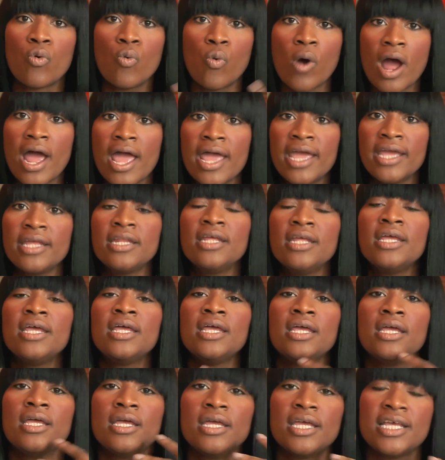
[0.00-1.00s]
white,
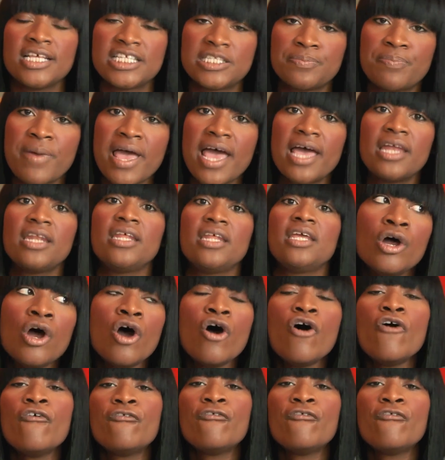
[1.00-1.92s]
Hispanic.